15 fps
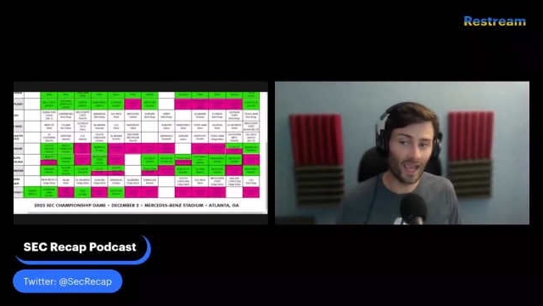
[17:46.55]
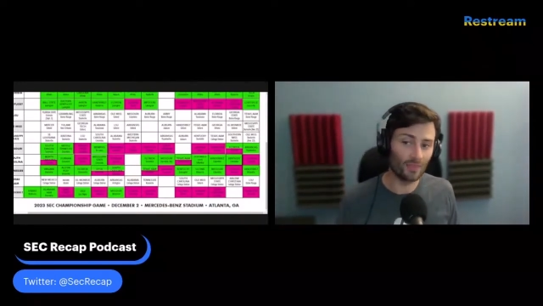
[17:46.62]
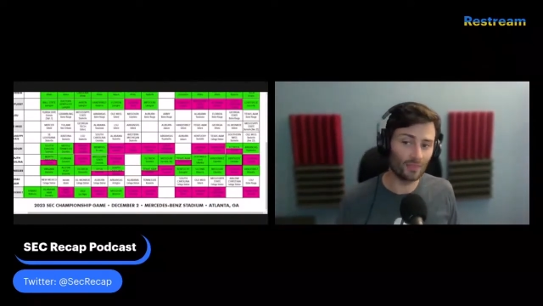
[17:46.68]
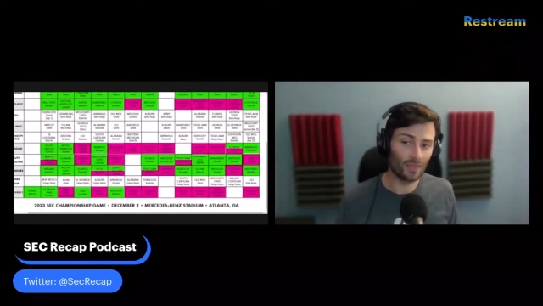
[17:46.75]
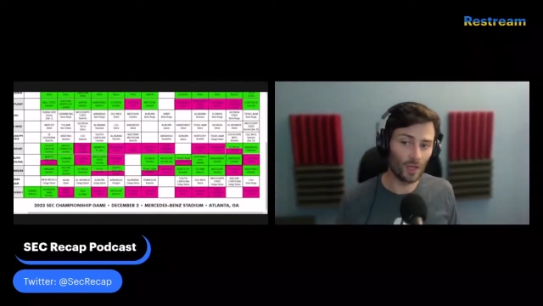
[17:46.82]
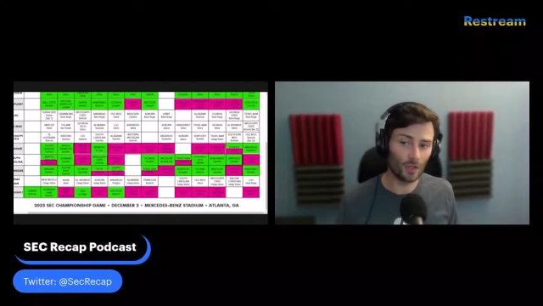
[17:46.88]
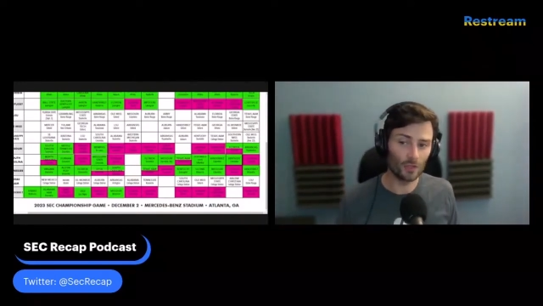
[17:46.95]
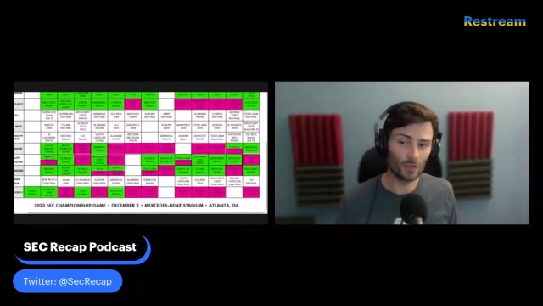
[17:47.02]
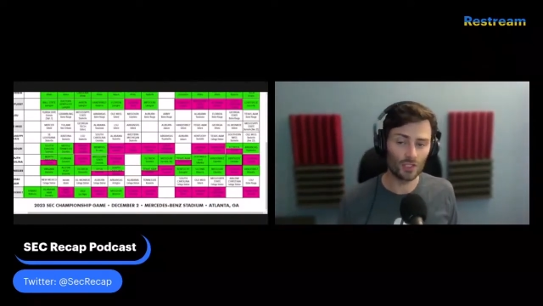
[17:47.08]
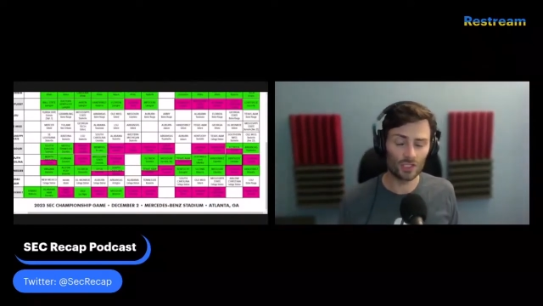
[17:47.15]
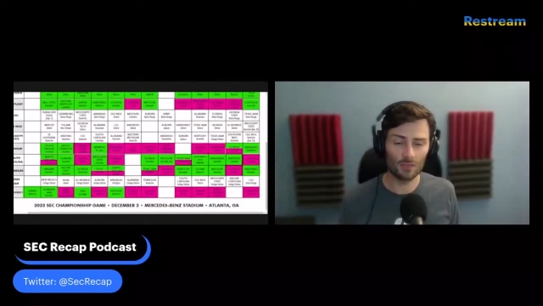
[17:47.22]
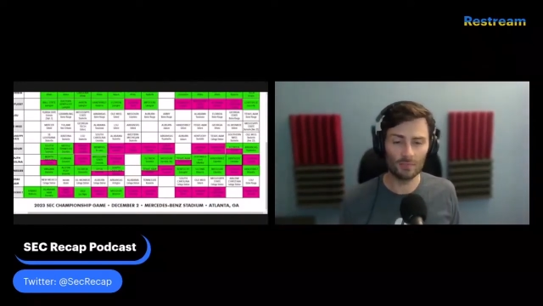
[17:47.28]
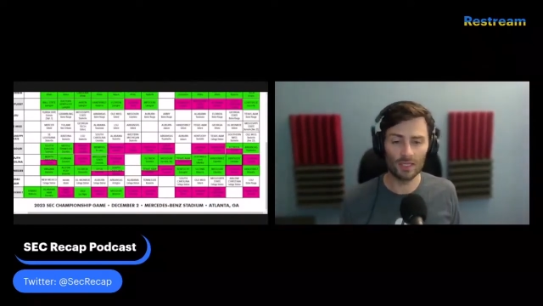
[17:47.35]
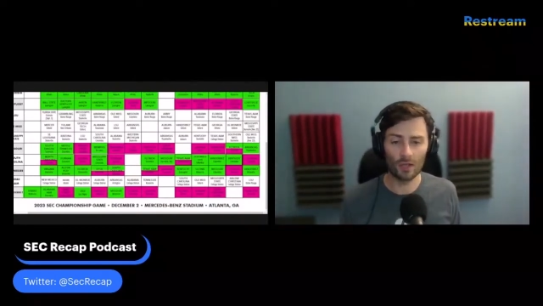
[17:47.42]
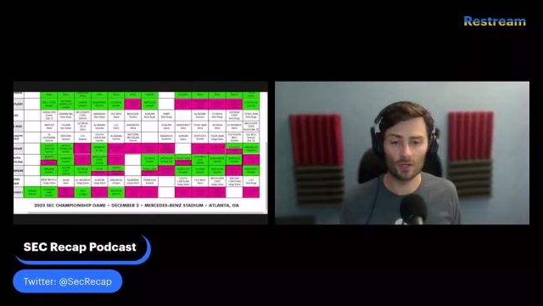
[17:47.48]
And those
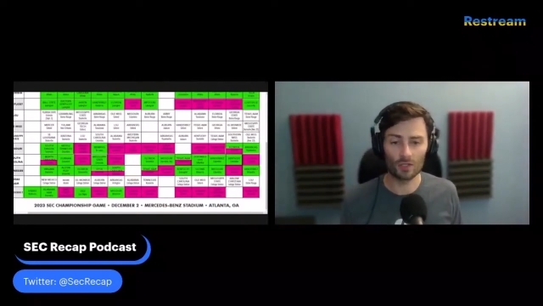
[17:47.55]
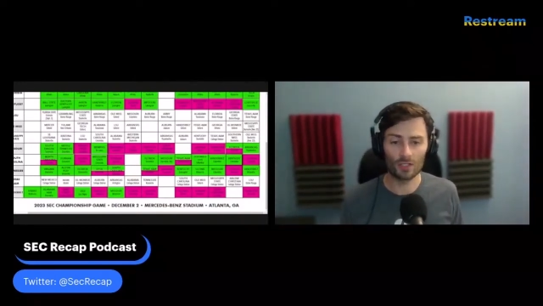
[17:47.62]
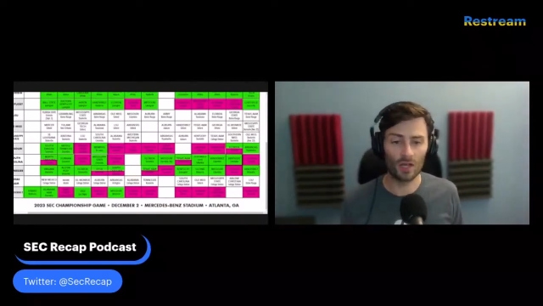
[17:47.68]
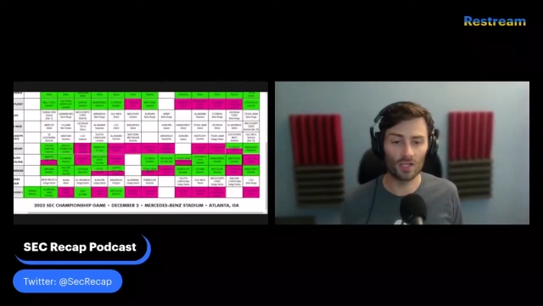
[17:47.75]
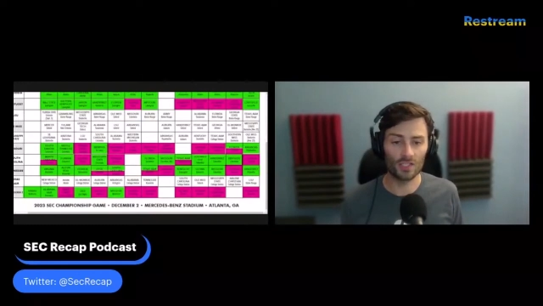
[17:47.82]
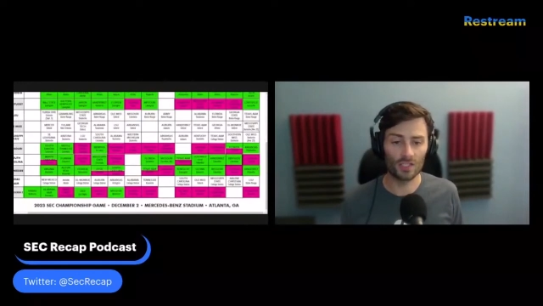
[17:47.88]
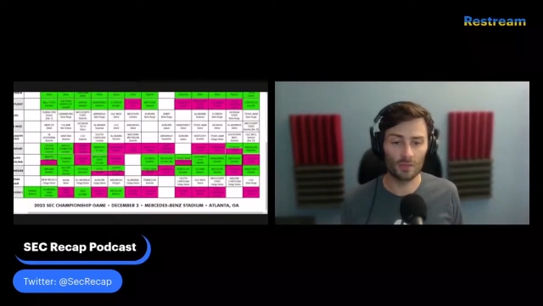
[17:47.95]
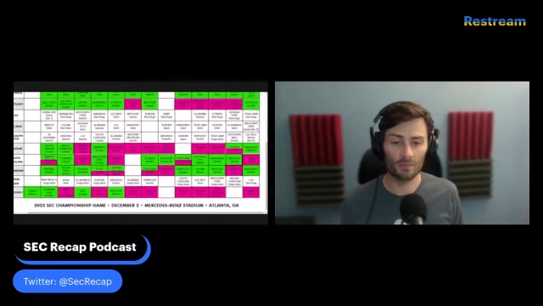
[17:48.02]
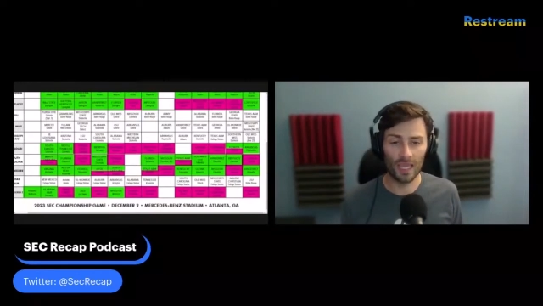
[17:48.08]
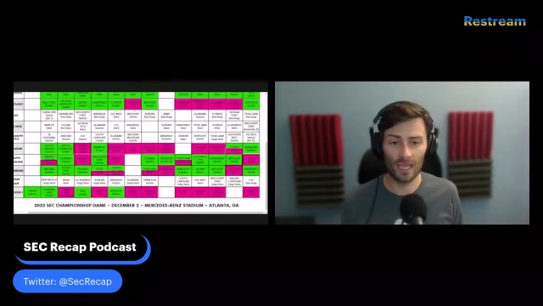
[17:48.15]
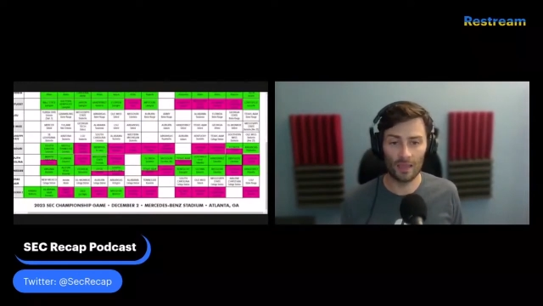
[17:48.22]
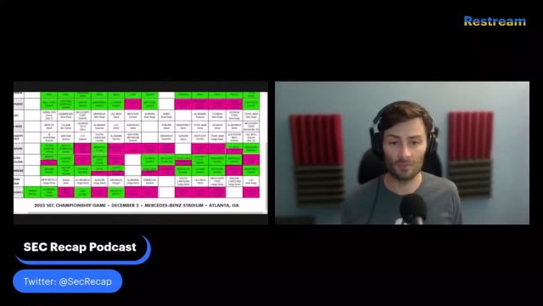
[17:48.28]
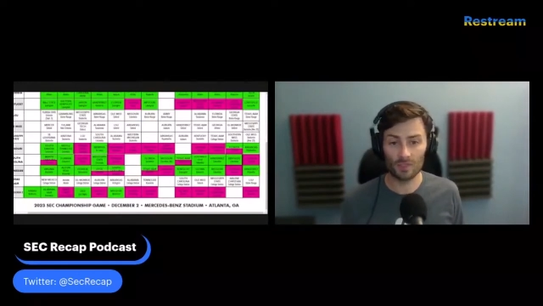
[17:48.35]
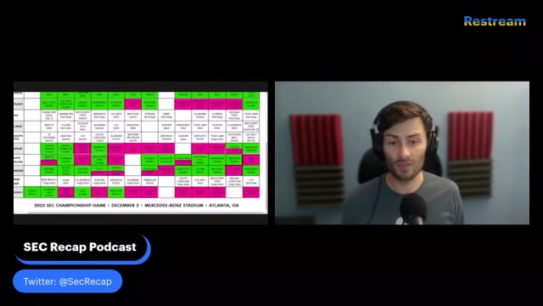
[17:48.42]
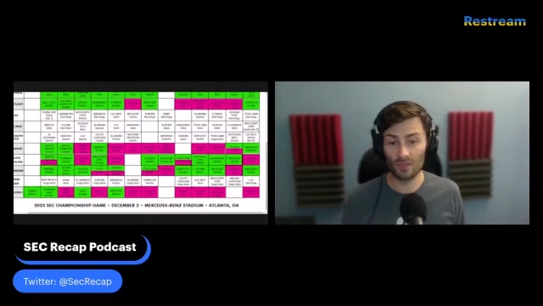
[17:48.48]
to me are toss-up
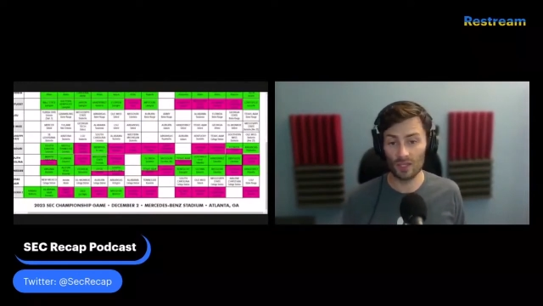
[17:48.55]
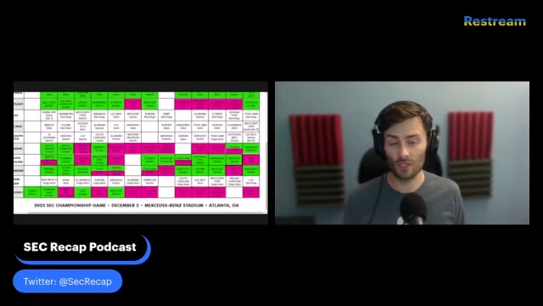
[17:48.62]
games.